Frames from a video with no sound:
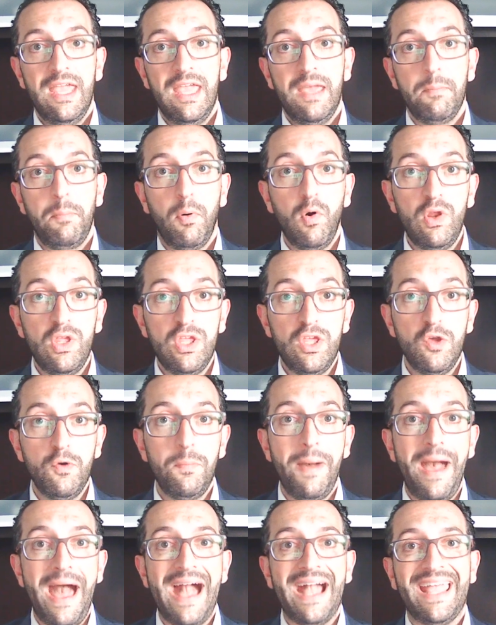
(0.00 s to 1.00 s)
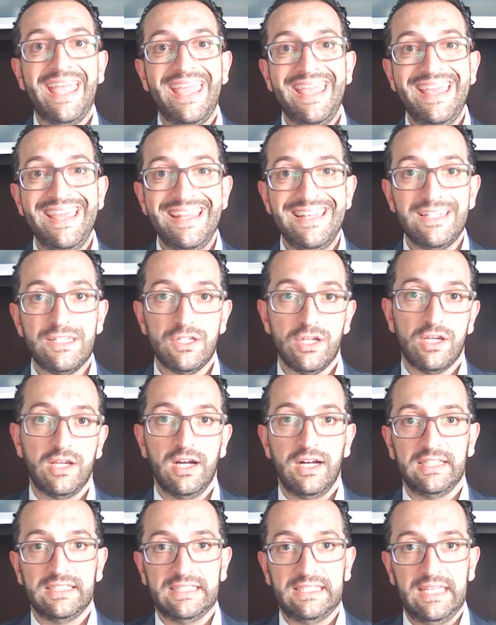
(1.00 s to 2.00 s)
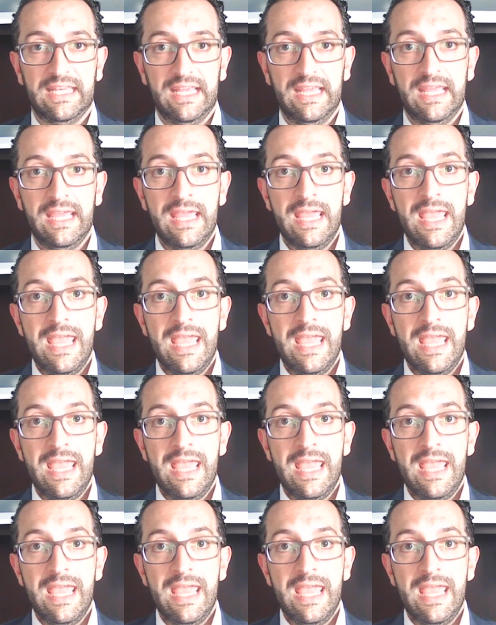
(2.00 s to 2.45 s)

putting you back into custody,